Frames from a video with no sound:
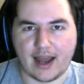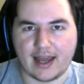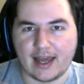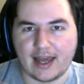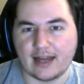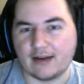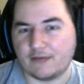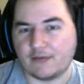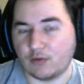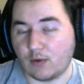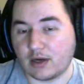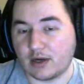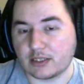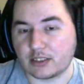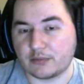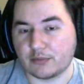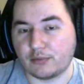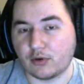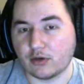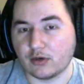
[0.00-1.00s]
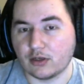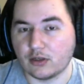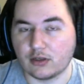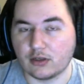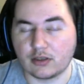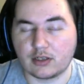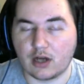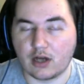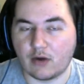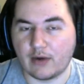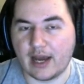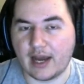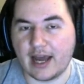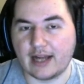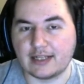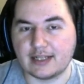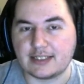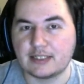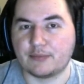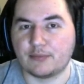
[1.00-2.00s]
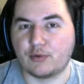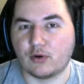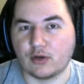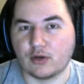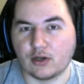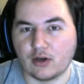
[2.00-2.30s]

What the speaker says: And if you want to support her, go ahead and support